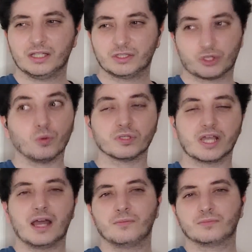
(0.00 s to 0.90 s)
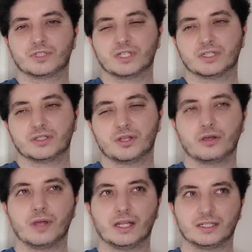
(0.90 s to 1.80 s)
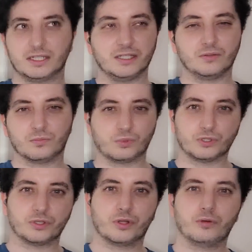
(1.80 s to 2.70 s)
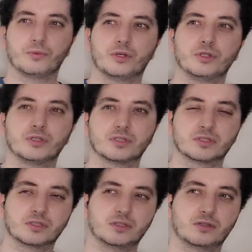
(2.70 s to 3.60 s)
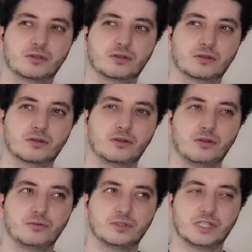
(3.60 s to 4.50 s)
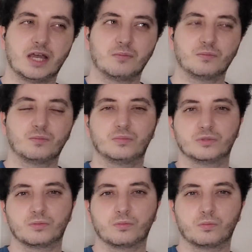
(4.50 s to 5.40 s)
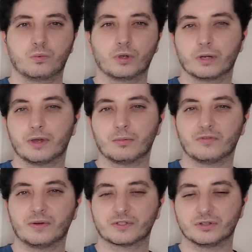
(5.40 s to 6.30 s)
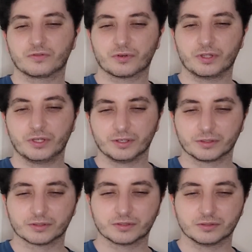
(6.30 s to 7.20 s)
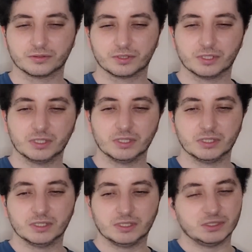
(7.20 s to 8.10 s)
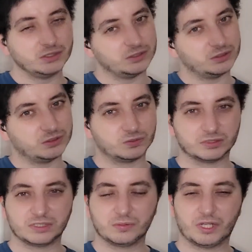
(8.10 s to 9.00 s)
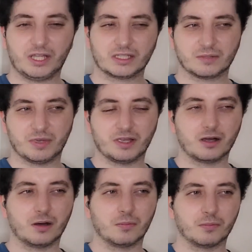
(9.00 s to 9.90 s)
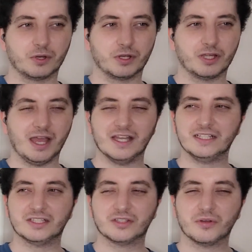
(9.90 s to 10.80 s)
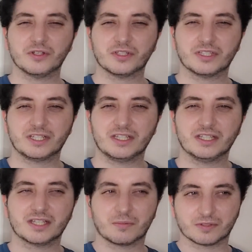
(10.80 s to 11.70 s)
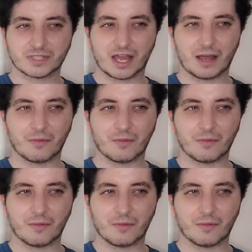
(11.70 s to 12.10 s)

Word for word: Soul Sam, doesn't know and Dean wouldn't know because, you know, Sam was walking about without a soul for a year. So we'll see what he has to make up. But yeah, it's so interesting seeing this type of Sam.